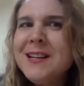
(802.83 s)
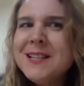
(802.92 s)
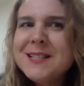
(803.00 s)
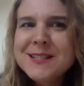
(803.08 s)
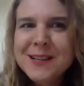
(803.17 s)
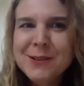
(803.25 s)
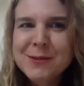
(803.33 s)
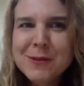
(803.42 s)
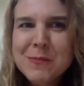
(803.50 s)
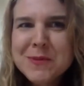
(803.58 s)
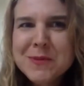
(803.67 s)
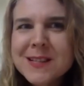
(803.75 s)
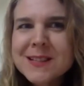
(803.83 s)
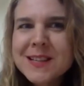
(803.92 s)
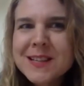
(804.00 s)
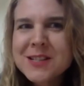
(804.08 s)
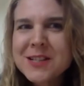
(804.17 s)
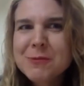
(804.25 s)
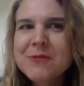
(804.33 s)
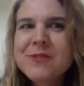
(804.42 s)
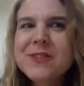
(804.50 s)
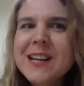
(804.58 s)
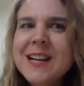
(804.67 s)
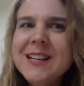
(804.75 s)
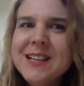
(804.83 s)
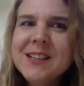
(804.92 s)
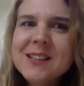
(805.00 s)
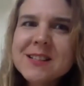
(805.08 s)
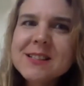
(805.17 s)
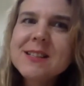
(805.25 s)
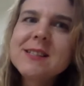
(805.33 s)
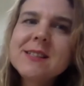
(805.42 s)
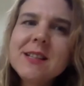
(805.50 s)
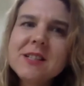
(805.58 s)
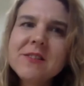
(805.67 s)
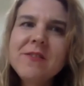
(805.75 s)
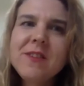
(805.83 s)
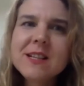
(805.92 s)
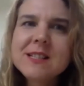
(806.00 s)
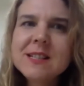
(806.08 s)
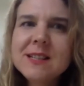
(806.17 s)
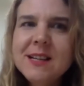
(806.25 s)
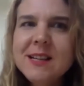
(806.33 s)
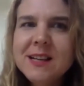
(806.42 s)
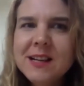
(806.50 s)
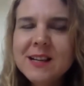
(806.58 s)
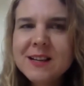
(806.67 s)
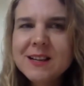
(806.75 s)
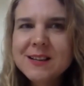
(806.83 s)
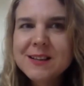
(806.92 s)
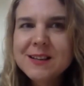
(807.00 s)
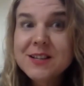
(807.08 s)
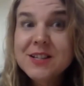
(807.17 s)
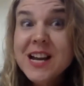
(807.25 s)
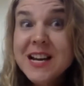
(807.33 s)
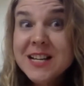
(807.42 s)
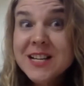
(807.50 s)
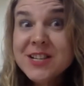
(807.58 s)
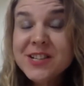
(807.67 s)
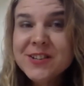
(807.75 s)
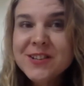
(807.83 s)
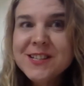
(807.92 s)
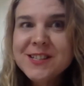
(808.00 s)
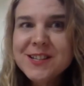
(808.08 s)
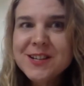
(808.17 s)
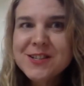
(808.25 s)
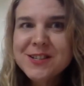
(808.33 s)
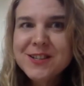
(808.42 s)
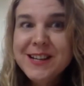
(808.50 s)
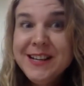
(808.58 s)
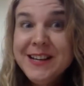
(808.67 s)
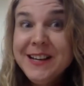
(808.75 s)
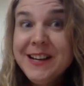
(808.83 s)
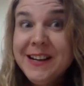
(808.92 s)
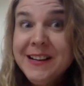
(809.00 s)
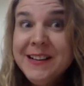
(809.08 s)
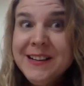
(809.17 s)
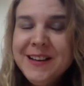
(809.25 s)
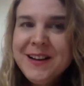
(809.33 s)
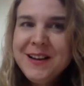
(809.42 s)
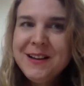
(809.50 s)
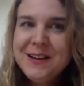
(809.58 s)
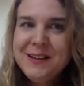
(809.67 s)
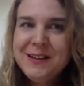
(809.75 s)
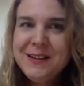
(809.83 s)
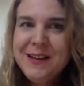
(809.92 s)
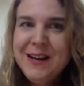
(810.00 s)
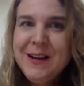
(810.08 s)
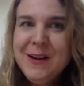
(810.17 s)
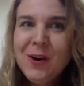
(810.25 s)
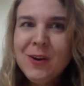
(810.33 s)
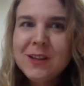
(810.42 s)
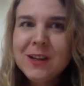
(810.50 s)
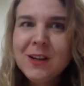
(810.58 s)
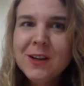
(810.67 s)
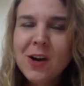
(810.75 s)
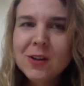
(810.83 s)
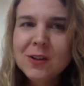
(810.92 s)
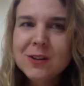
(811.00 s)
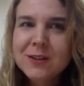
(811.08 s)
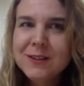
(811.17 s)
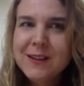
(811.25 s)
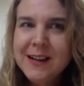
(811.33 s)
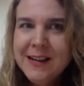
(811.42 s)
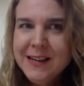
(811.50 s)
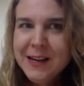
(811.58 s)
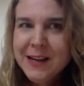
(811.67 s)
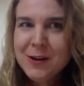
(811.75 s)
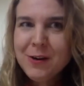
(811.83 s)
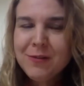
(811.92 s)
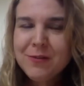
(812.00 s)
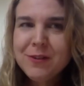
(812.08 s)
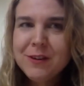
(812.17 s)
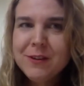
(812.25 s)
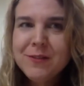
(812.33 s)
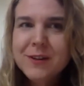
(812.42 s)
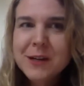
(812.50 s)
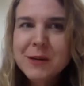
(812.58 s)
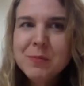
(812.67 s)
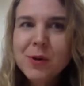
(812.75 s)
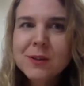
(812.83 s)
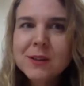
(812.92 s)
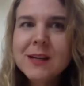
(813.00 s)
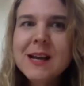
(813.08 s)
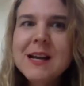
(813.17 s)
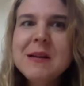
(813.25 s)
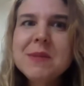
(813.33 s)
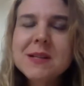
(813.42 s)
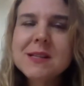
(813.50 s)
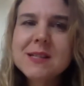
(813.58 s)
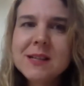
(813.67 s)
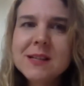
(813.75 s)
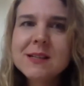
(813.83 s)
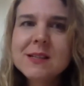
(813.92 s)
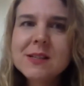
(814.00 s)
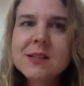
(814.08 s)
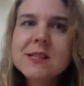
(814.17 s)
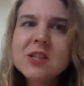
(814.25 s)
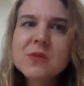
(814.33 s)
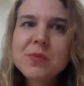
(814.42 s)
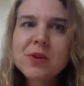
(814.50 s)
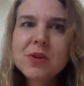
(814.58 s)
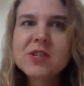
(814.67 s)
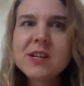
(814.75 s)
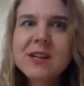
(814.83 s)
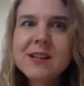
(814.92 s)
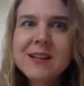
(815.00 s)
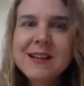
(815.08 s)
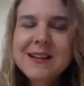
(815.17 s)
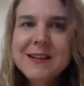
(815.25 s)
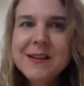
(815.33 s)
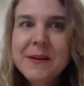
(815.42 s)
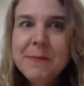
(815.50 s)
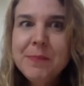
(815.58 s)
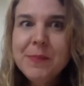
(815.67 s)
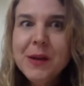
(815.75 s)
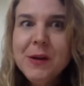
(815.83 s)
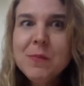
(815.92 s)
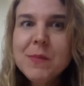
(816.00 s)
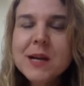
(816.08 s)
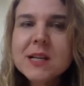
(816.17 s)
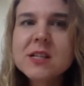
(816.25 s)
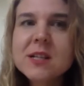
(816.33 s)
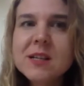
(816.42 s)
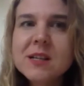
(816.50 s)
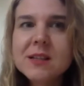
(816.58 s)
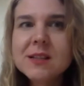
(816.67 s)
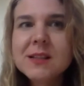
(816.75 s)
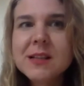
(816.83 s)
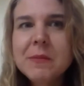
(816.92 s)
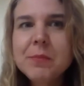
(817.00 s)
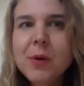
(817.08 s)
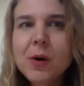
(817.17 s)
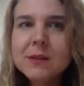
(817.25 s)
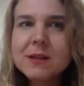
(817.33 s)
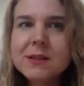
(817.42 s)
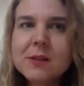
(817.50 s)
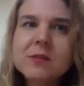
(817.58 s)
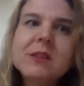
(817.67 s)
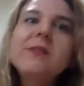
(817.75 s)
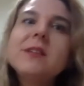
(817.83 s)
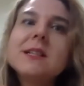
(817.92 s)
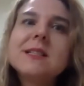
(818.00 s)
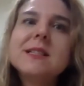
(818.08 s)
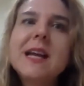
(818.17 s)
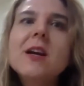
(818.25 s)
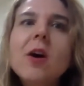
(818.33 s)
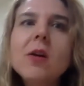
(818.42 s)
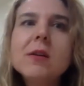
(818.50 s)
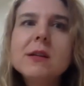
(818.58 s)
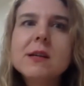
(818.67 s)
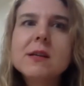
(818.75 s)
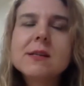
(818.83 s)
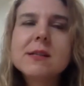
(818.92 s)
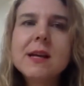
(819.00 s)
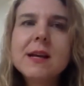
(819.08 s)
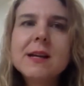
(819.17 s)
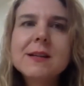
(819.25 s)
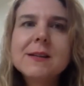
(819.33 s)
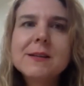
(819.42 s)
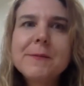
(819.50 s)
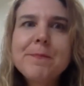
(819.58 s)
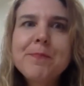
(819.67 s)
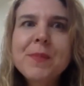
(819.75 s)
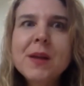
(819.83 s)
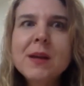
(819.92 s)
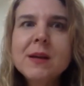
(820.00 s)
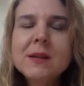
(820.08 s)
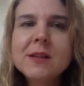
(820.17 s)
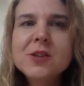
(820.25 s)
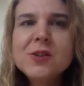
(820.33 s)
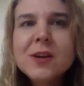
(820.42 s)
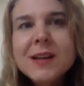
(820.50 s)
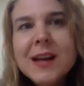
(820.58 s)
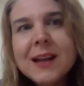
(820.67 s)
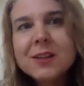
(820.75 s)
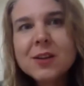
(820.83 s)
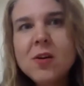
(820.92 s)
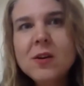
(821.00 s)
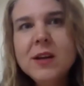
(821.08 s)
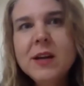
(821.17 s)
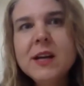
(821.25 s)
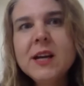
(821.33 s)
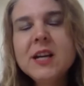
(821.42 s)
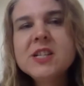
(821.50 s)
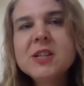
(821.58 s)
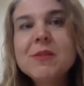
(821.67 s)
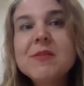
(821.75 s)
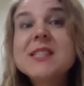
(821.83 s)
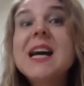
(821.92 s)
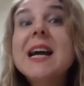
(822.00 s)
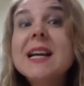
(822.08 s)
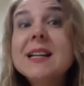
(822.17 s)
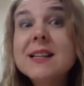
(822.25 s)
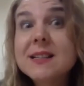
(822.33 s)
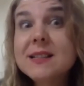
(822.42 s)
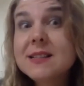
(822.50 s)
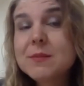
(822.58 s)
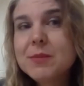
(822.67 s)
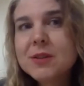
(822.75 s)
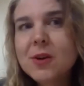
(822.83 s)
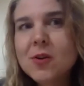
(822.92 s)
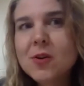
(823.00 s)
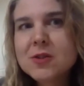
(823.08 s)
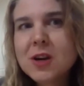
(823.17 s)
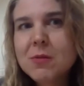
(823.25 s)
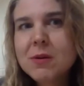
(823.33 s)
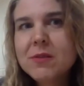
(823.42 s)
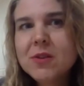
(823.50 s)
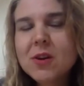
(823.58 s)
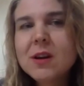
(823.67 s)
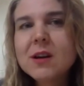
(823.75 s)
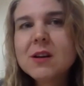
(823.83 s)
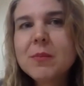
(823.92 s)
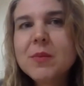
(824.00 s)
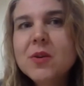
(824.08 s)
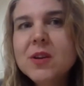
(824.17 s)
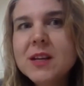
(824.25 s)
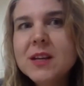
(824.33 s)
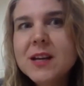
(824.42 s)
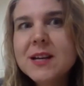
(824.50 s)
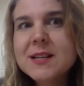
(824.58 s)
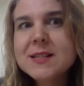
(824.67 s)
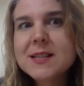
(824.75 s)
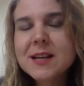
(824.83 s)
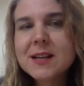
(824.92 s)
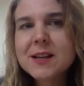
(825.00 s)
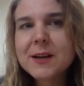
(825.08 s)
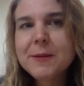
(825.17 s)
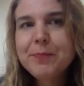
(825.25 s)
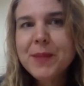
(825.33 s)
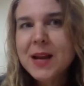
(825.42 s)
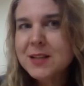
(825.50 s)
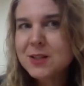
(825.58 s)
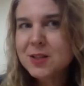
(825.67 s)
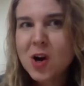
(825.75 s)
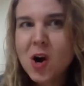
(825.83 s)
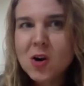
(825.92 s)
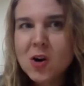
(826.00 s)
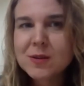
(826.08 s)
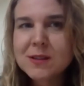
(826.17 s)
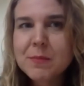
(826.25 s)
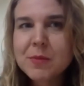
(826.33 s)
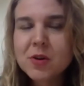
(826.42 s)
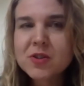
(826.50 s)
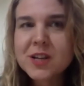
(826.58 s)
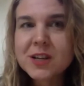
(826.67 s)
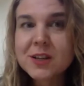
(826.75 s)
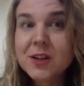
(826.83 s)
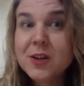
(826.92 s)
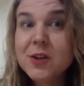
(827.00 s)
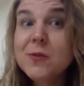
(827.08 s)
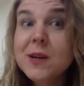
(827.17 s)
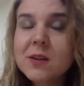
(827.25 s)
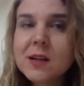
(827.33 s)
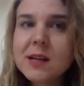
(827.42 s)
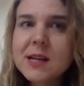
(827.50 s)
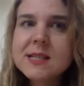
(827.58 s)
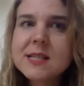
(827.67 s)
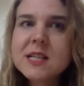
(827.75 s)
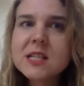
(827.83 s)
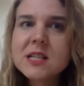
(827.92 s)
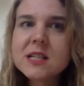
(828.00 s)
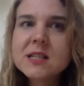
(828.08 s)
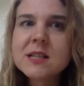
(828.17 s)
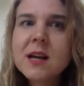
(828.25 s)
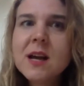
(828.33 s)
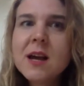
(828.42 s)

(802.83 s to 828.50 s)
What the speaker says: listening to the presentation with great interest. It's such a fascinating and challenging research area. A lot, I think, of very important elements in this research project. And you mentioned the importance of different stakeholders, and that you are not only engaging with scientists, but also with local communities. And I saw also in the project UN organizations.